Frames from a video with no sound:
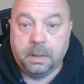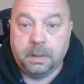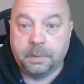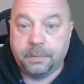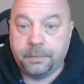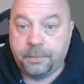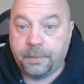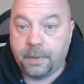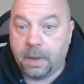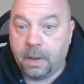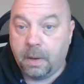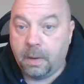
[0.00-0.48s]

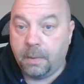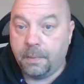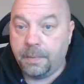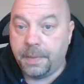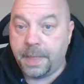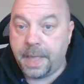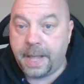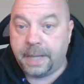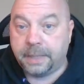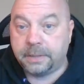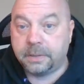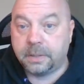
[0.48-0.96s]
So
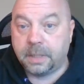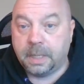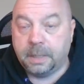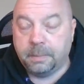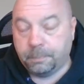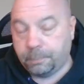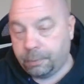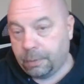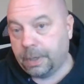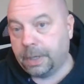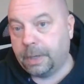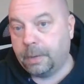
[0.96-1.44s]
that's
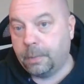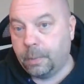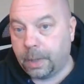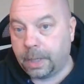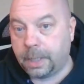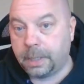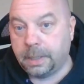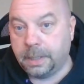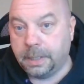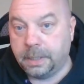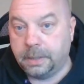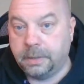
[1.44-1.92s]
and pretty
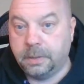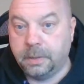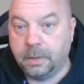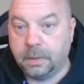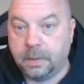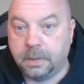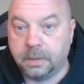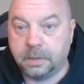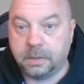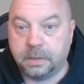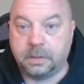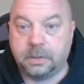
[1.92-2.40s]
quickly too,
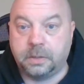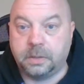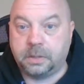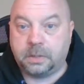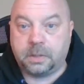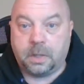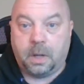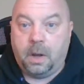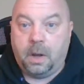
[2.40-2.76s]
because it's just